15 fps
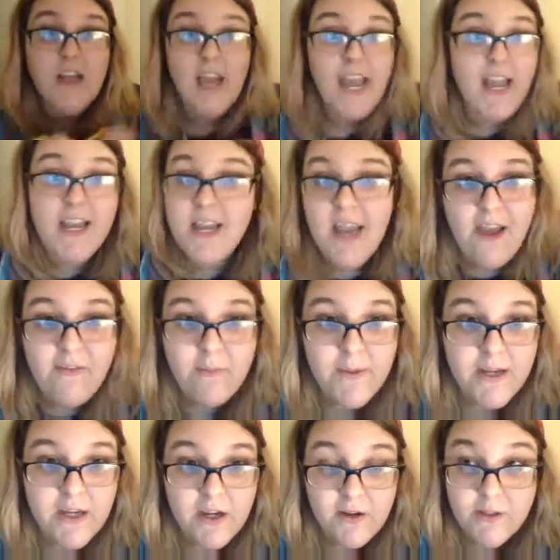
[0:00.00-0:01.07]
It had never
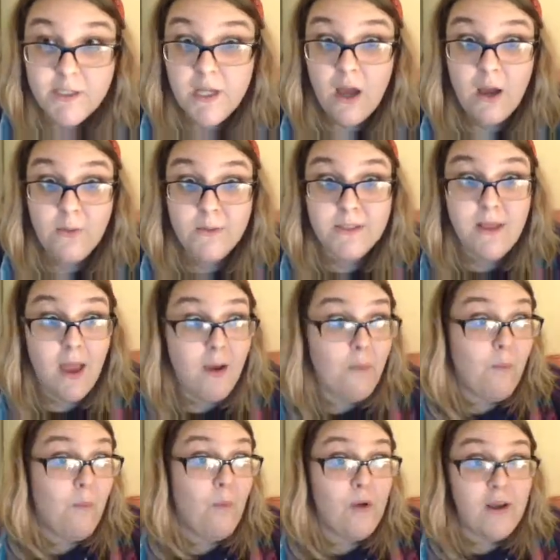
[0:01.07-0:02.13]
been used. I was like
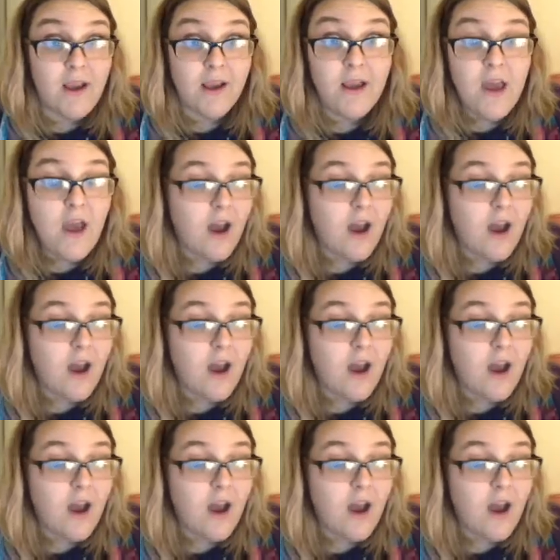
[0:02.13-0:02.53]
winning.